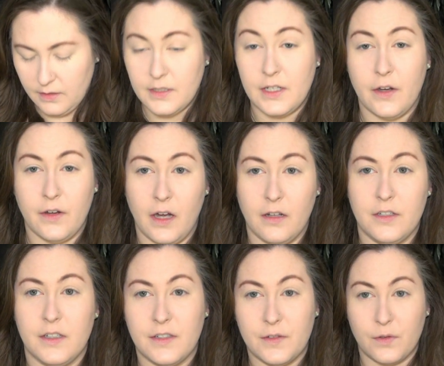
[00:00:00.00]
So I'll
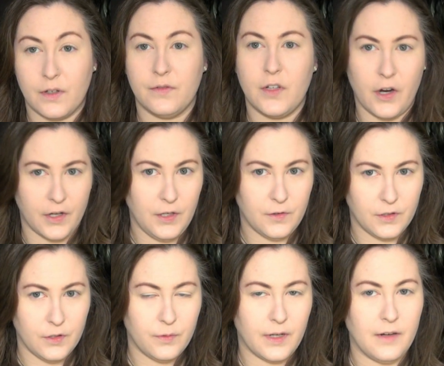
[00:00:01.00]
just sort of talk you
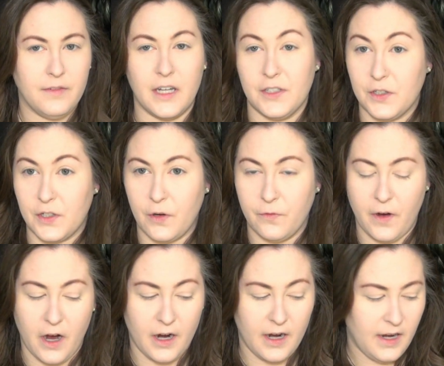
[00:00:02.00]
through what I've done so
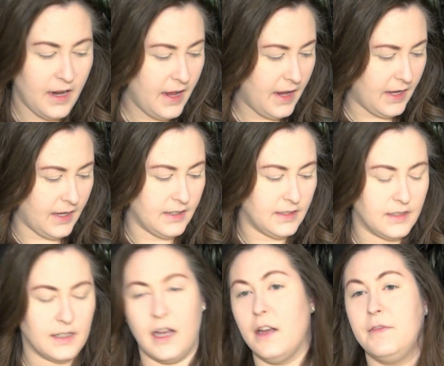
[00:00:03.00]
far.
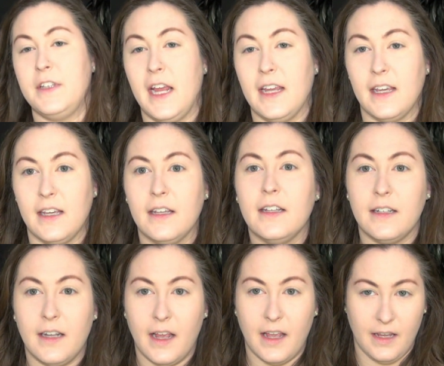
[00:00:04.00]
Is I've
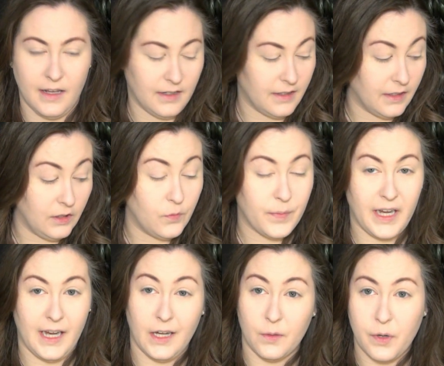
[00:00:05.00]
taken an
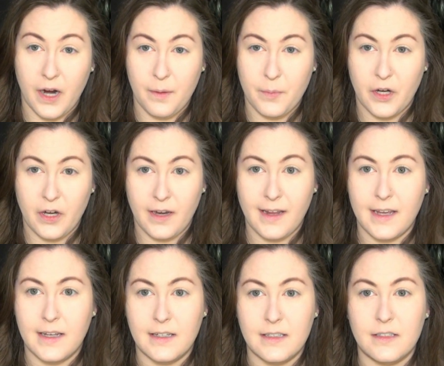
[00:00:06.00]
illuminating primer
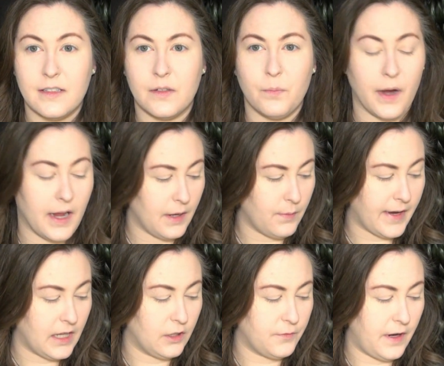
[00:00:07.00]
and my
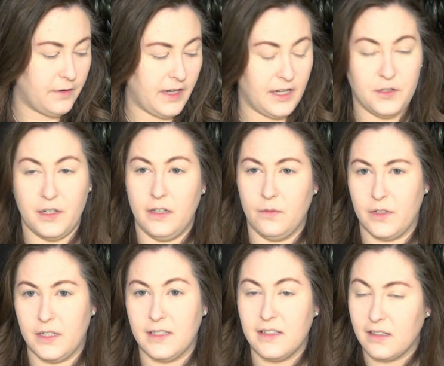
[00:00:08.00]
regular foundation,
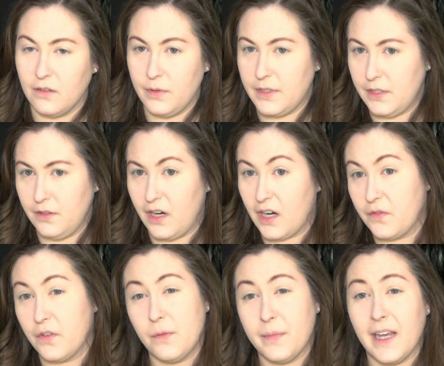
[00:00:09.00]
which is a little bit too dark
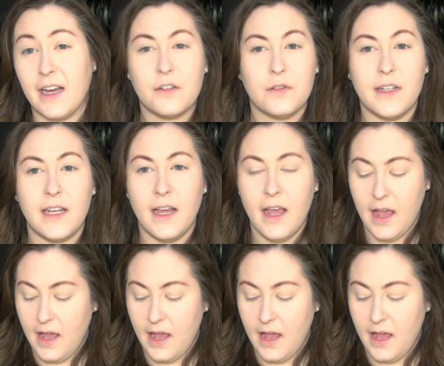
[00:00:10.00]
for me actually,